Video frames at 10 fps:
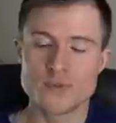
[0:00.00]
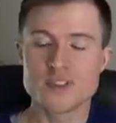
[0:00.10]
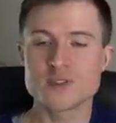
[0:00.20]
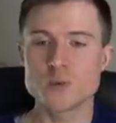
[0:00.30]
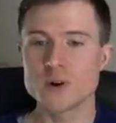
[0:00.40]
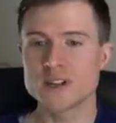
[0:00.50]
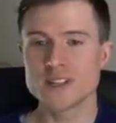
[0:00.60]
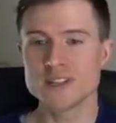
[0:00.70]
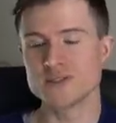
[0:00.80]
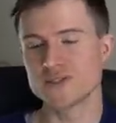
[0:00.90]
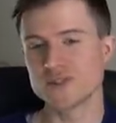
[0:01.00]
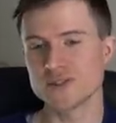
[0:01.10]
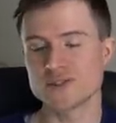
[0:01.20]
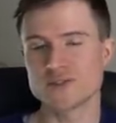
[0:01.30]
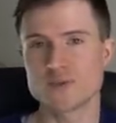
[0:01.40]
This one is
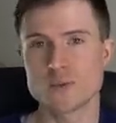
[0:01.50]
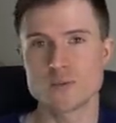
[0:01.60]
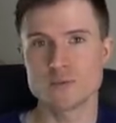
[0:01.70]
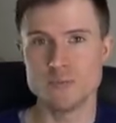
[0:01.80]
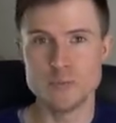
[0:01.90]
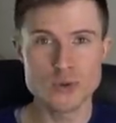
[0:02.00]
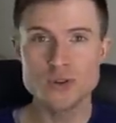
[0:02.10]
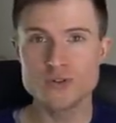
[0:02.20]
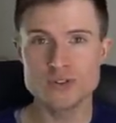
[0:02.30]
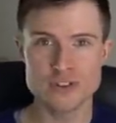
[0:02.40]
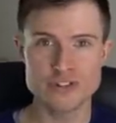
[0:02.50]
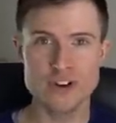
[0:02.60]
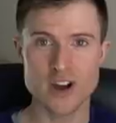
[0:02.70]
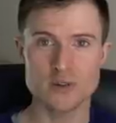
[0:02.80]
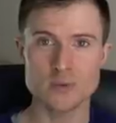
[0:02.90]
just beautifully
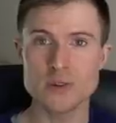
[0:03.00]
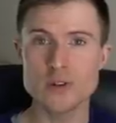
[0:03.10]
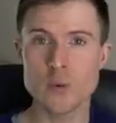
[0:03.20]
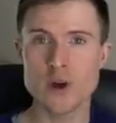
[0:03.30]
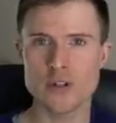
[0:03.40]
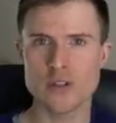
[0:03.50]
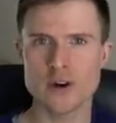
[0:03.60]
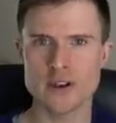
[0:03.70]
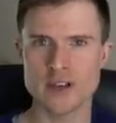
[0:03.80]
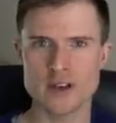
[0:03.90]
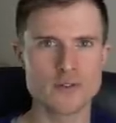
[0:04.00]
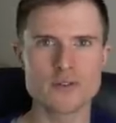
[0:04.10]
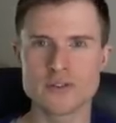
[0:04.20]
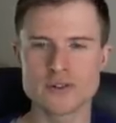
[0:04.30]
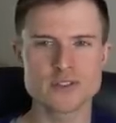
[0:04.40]
shot, really well thought out.
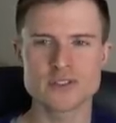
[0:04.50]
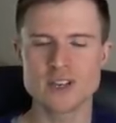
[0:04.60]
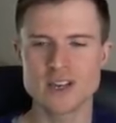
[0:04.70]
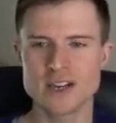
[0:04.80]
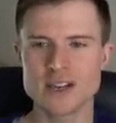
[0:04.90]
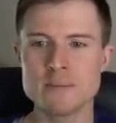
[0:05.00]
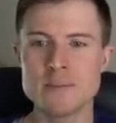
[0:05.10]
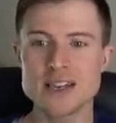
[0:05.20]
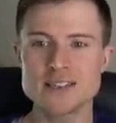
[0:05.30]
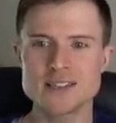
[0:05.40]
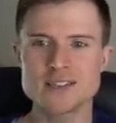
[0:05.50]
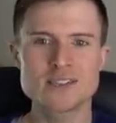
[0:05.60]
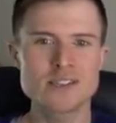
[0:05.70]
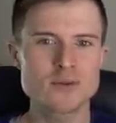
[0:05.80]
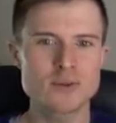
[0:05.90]
There's an amazing
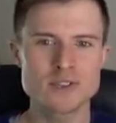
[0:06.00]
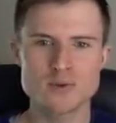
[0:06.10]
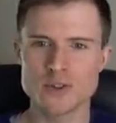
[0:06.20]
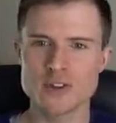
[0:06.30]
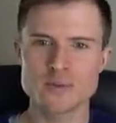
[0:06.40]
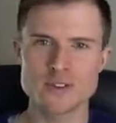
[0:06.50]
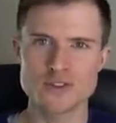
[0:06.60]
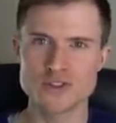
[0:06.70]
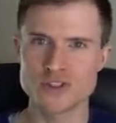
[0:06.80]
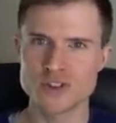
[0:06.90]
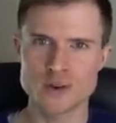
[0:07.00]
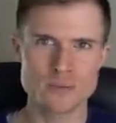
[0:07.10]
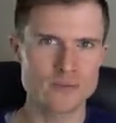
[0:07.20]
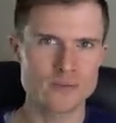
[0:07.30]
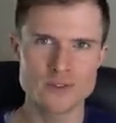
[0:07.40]
sequence with him at the
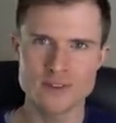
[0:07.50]
gym, the